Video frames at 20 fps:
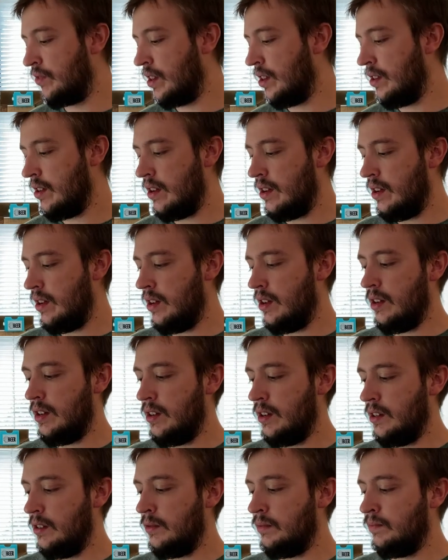
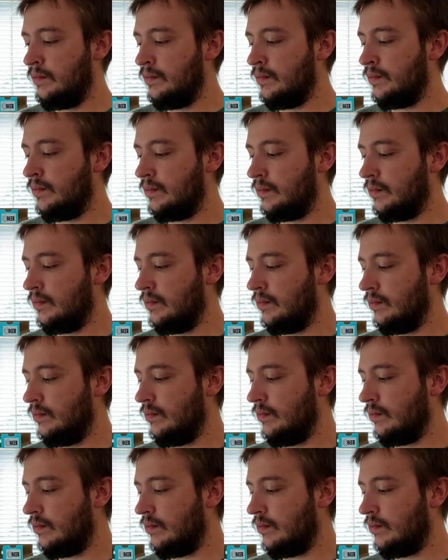(no one is talking)